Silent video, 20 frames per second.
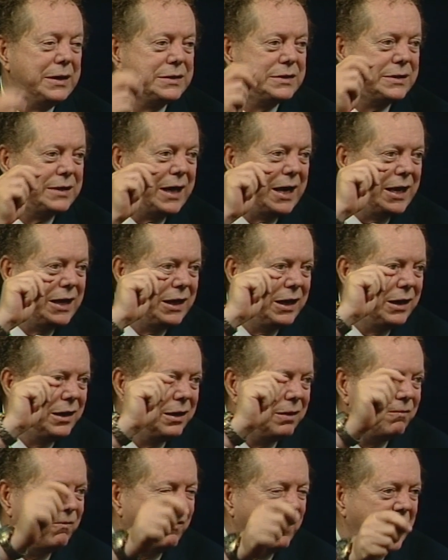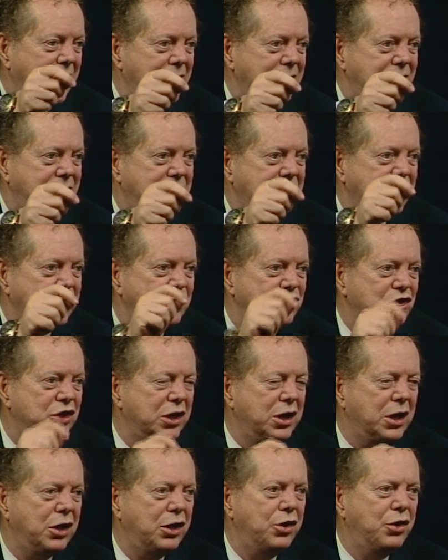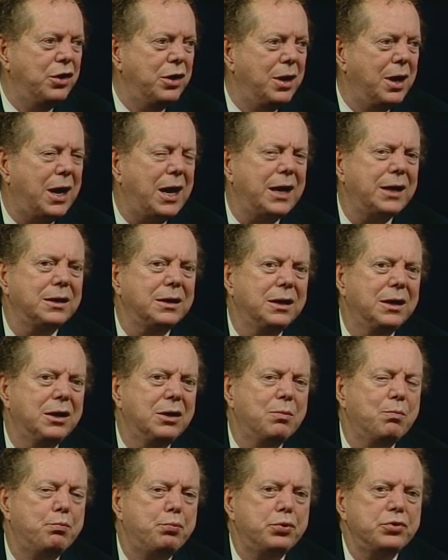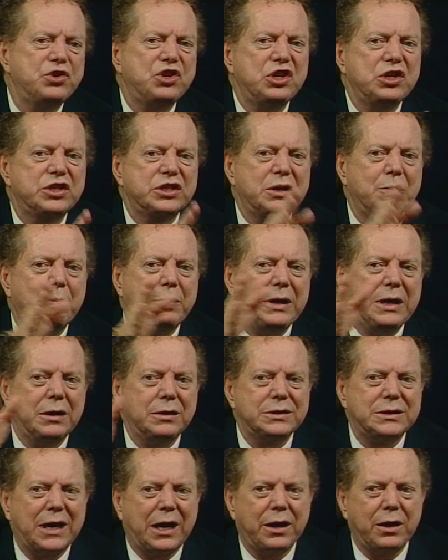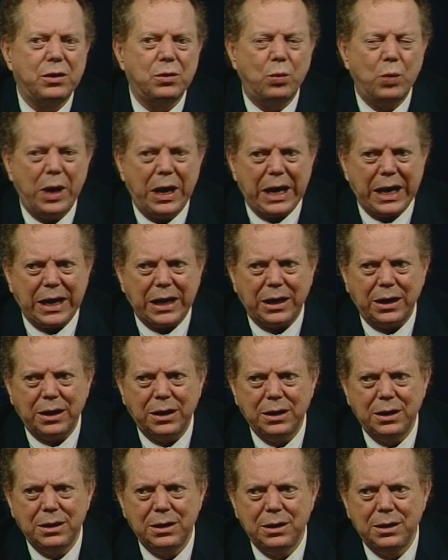But it's taking advantage not pushing somebody else out of the way.